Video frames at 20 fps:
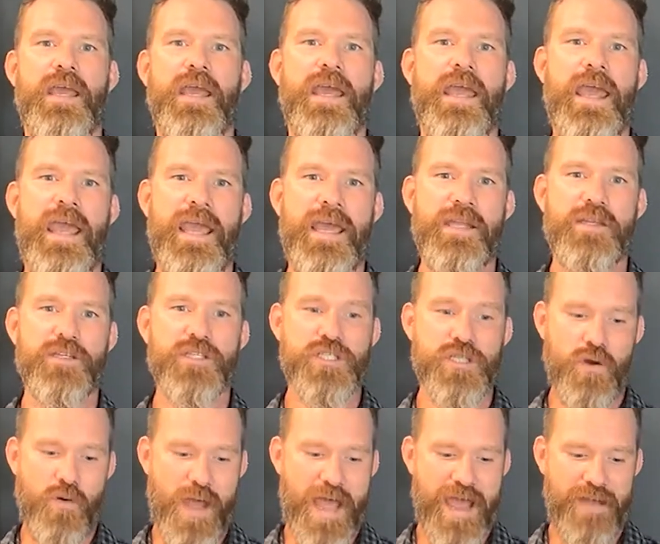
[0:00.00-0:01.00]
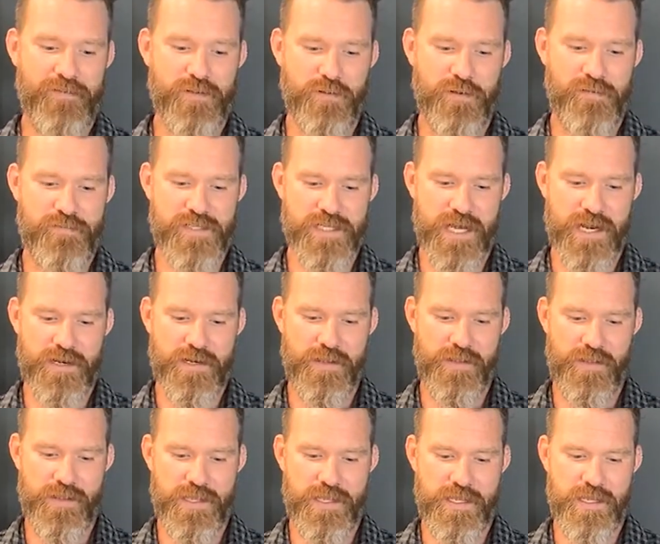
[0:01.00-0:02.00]
And so after we've
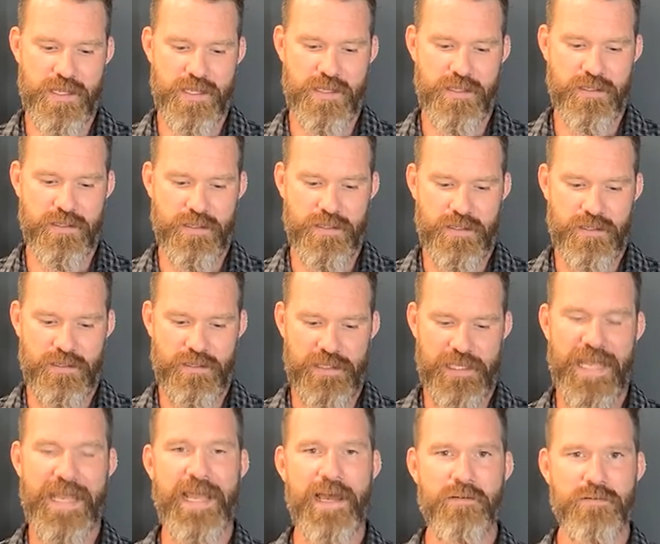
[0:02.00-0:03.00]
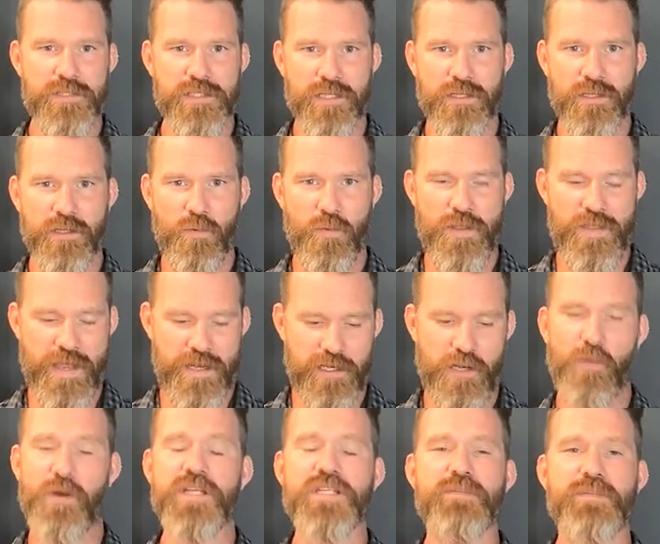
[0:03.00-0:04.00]
done the layout, we then
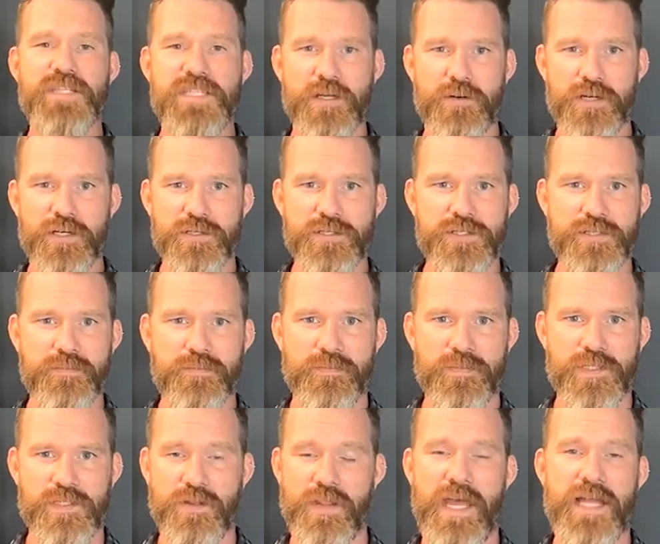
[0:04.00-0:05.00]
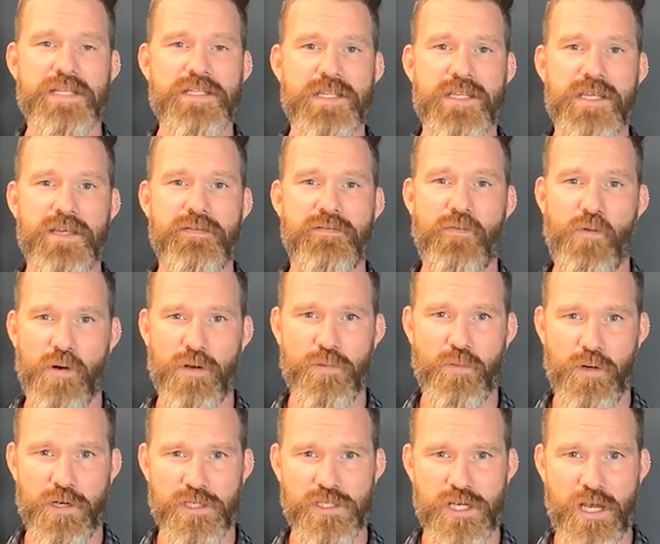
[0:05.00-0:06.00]
go into materials. So that's the fourth
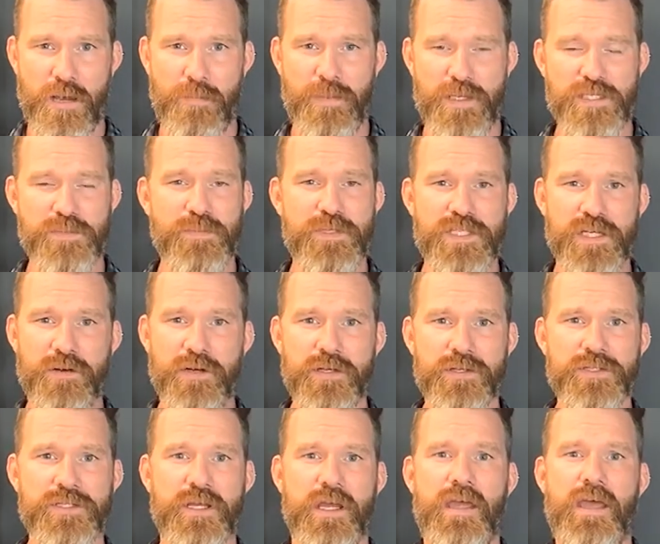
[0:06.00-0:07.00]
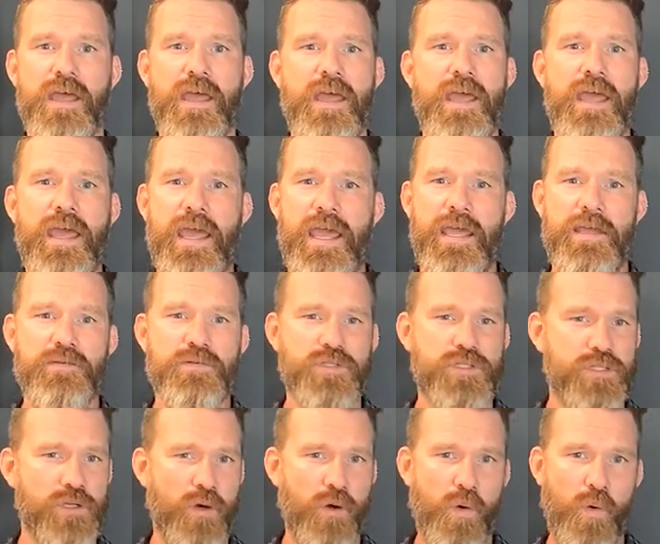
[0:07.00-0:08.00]
workshop, is materials.
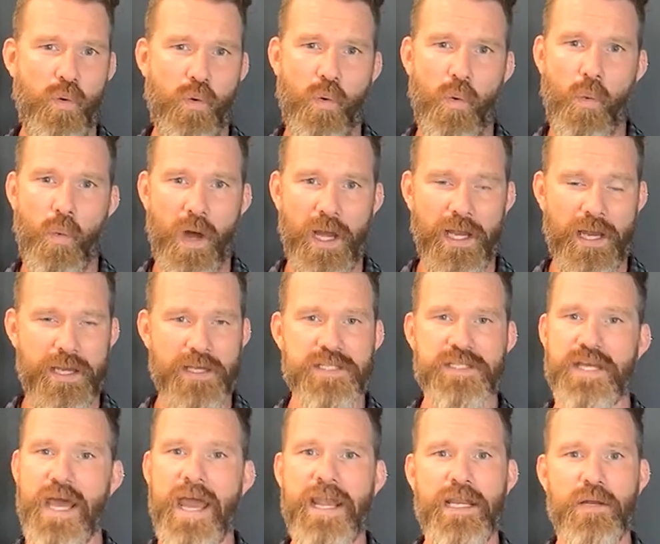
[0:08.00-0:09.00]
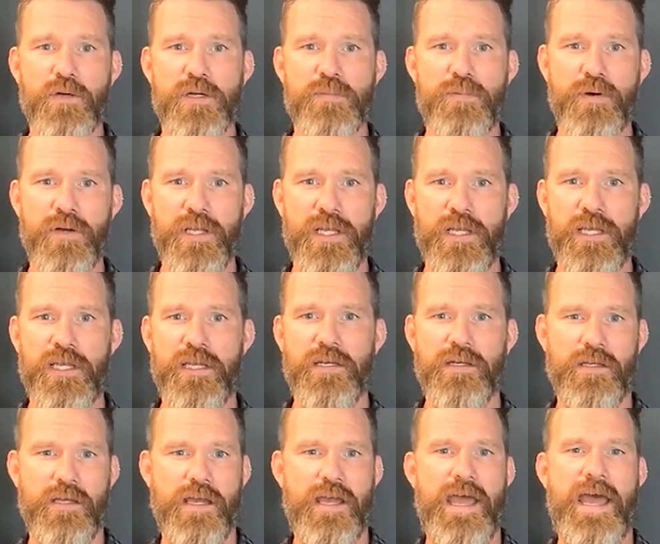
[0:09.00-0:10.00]
So what kind of siding are we putting in?
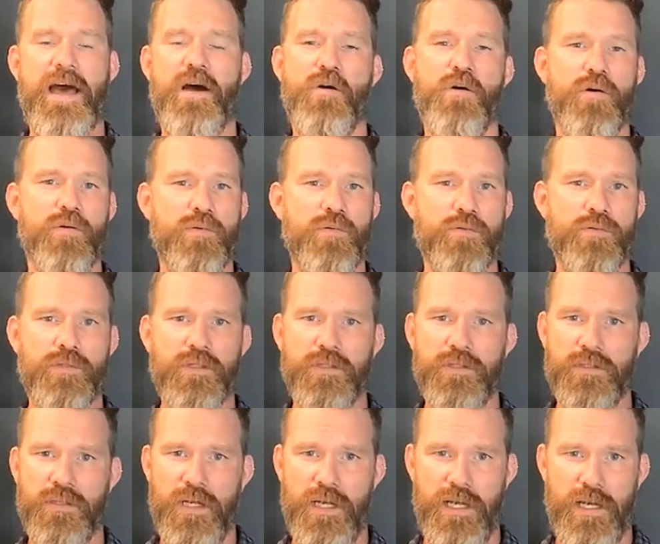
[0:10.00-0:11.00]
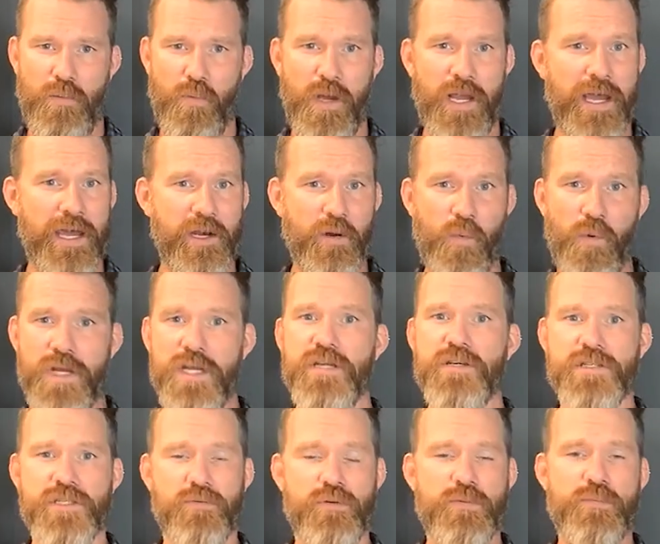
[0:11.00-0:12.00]
What kind of
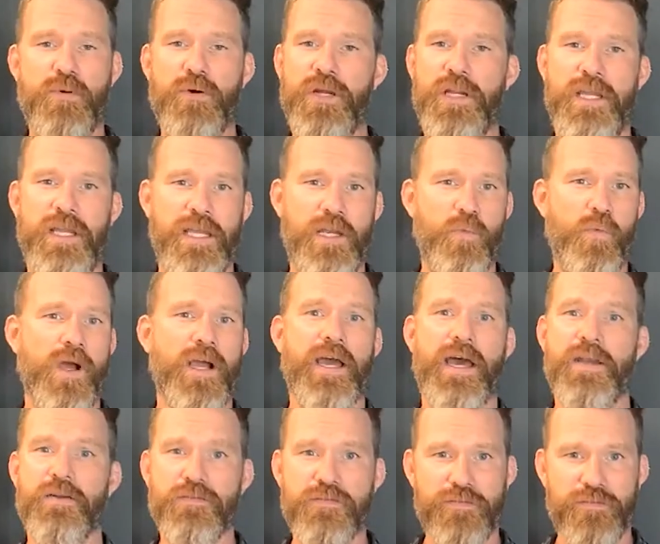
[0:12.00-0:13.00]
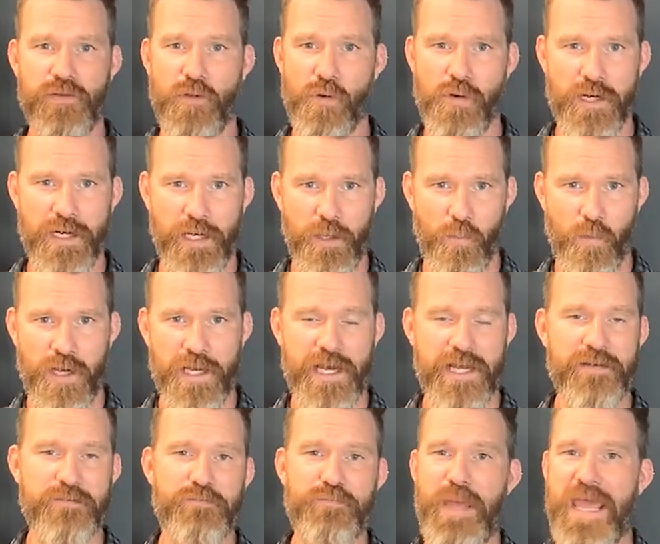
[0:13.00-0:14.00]
windows are we putting in? What kind of flooring? What
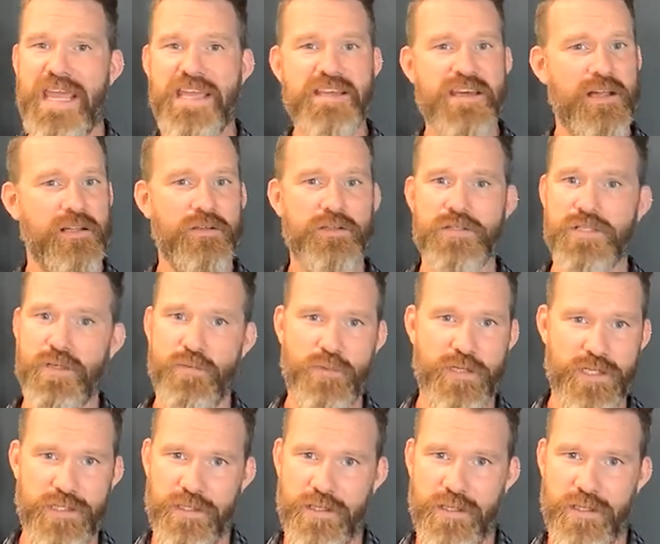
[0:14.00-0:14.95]
kind of paint colors are we